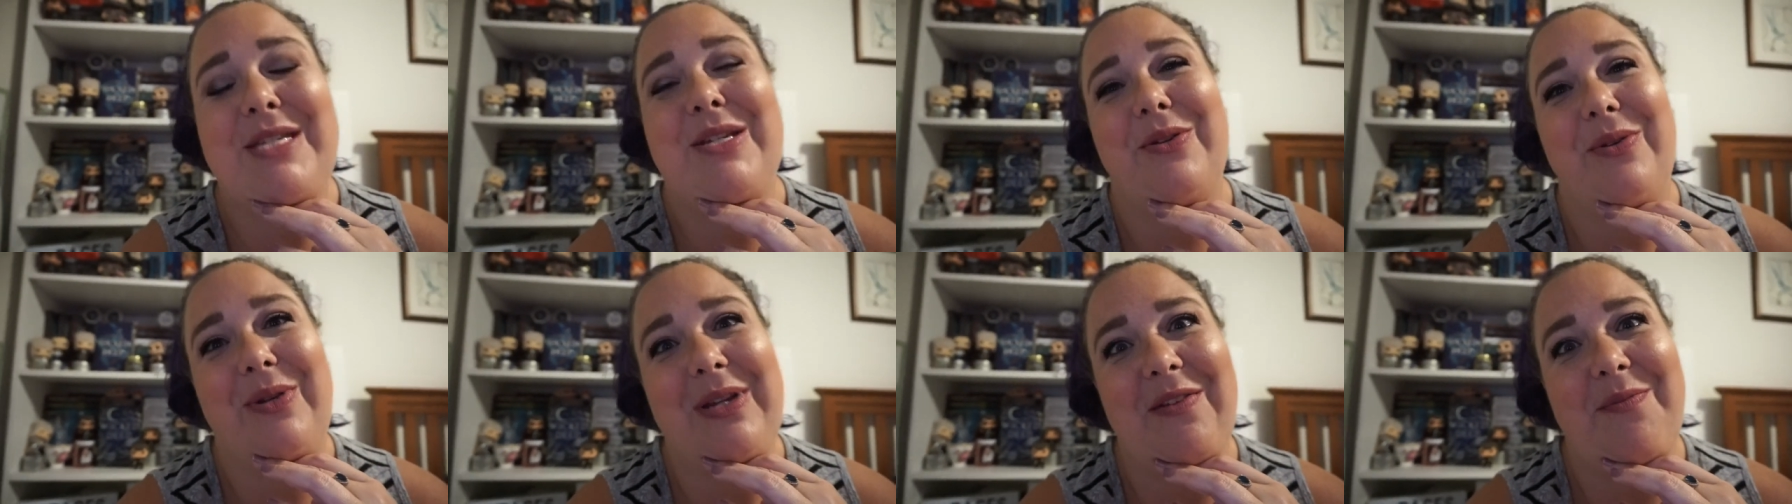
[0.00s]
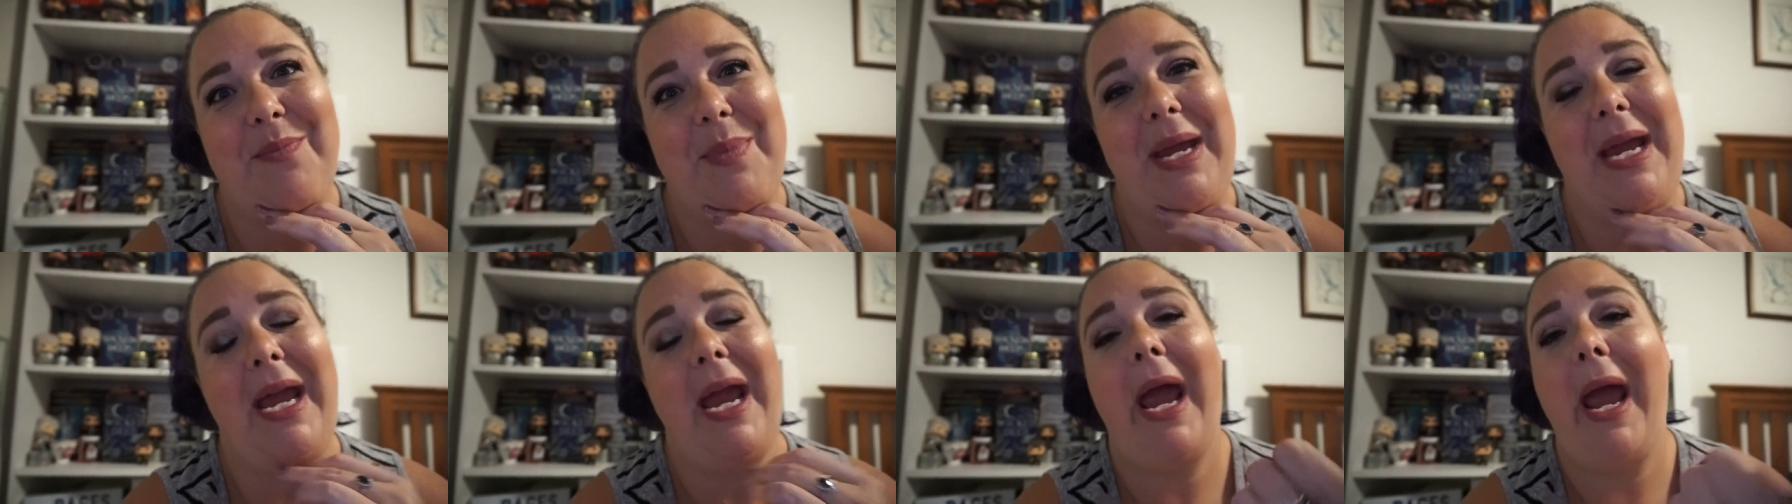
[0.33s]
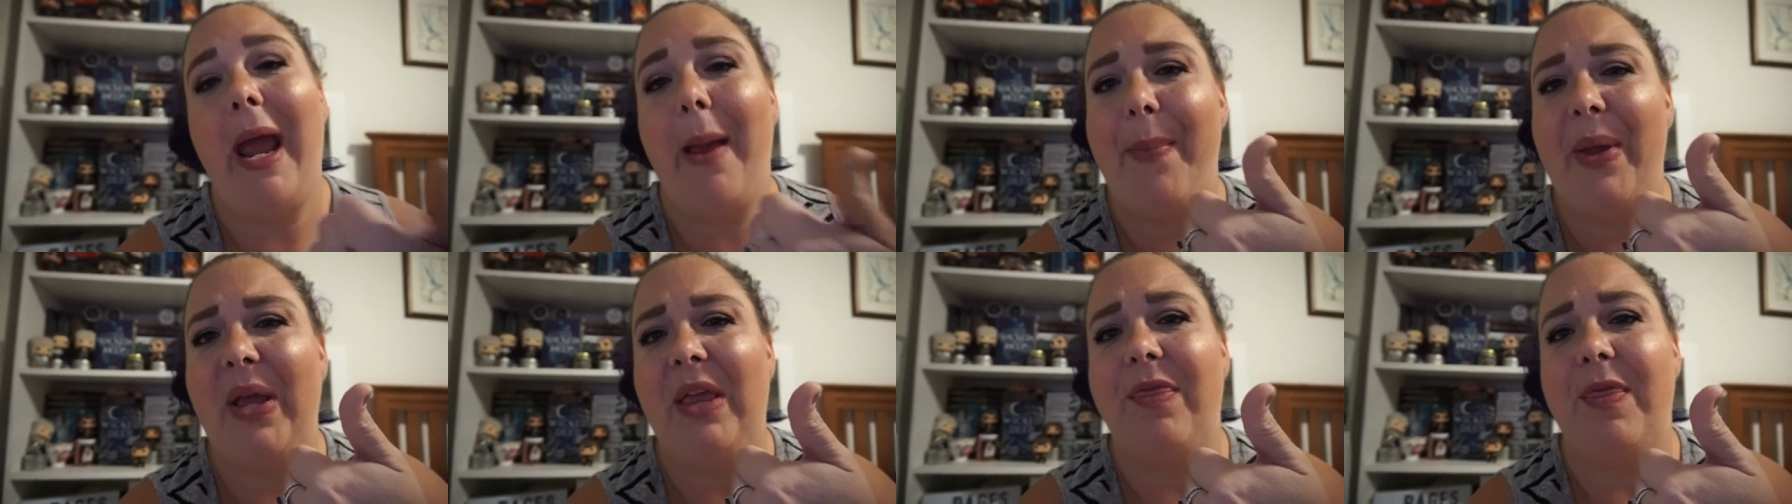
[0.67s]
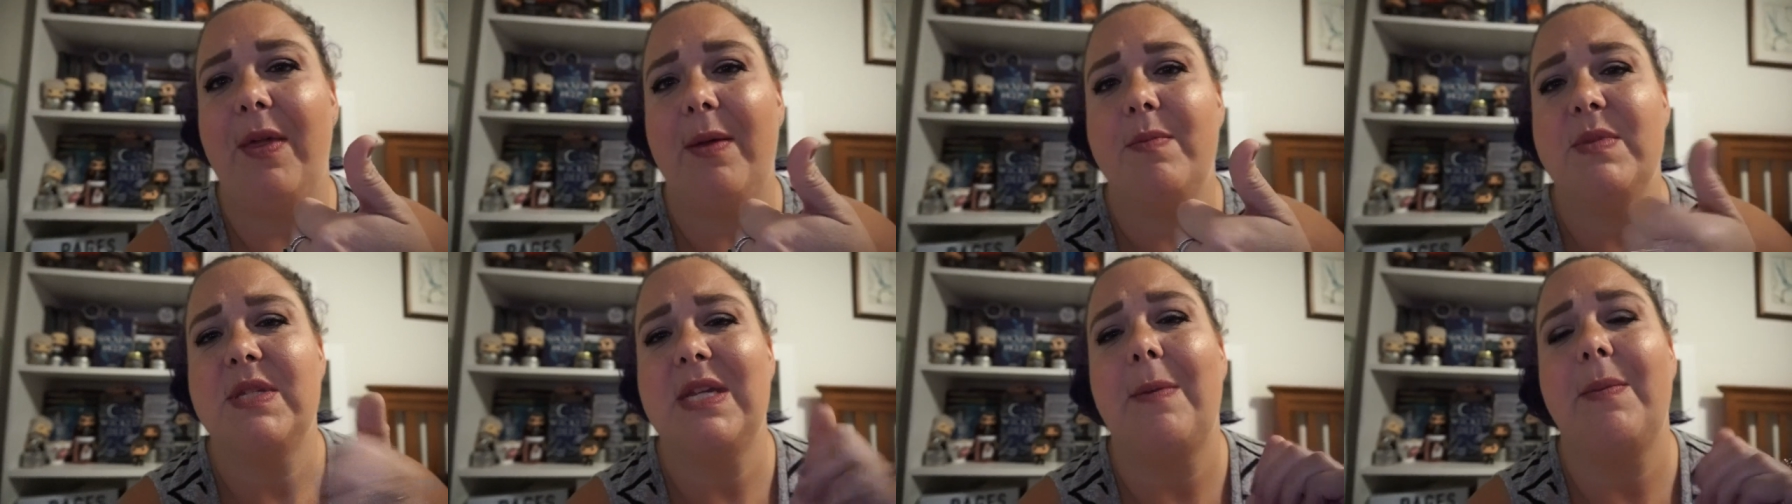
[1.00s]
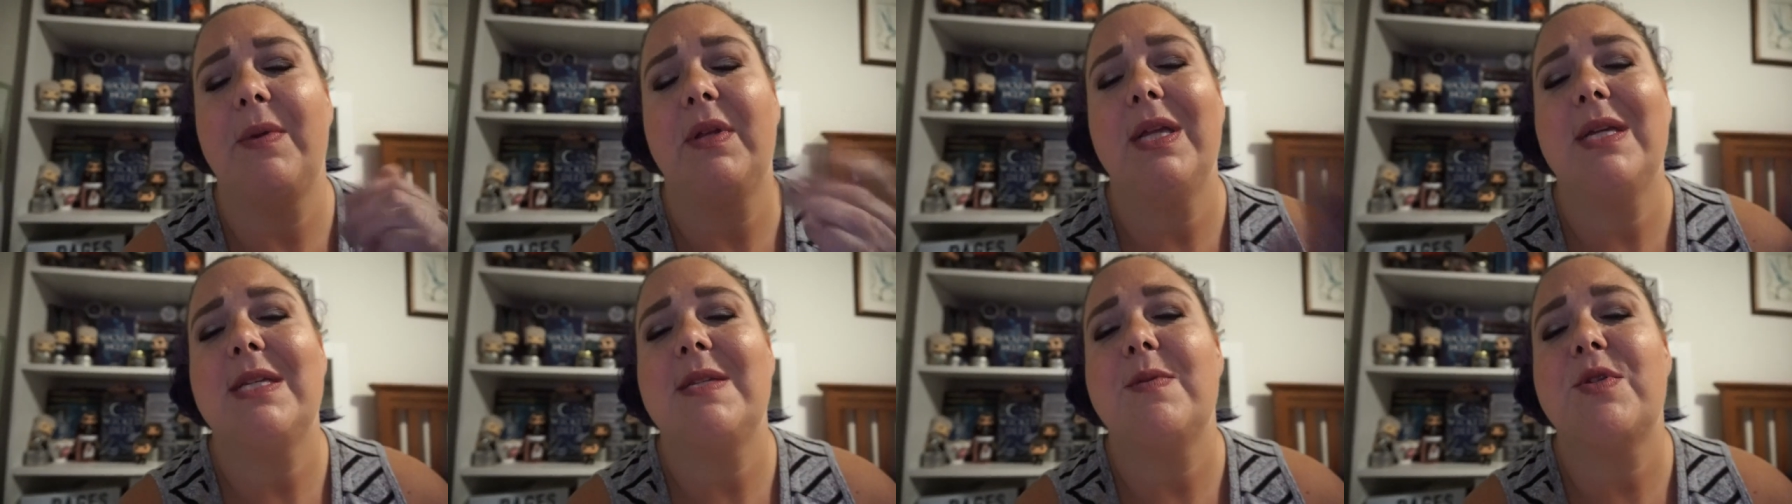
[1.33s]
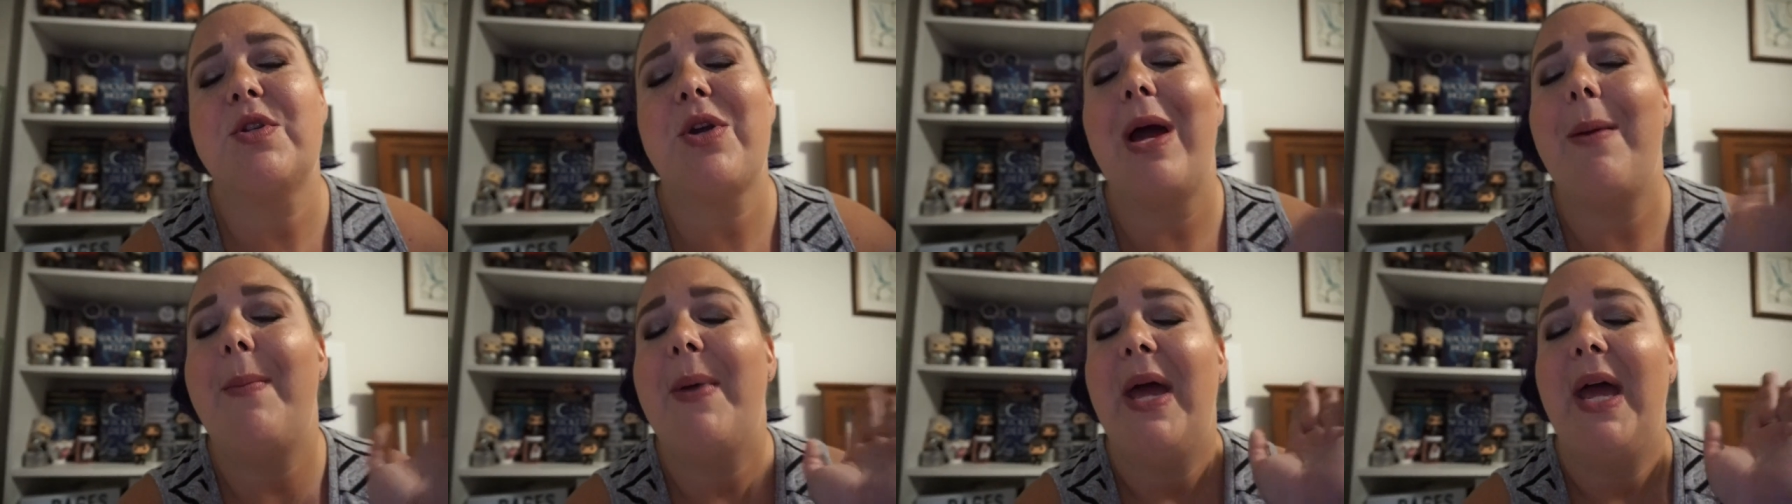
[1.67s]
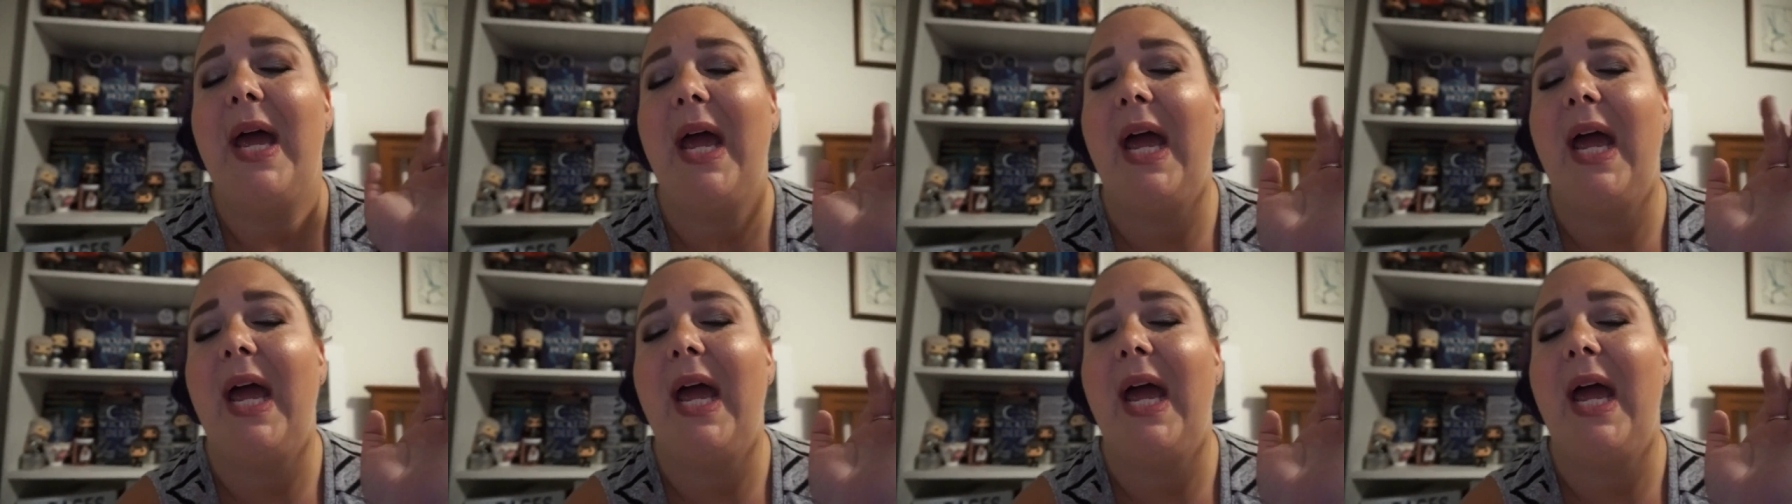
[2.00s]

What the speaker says: do give me a big thumbs up, click subscribe,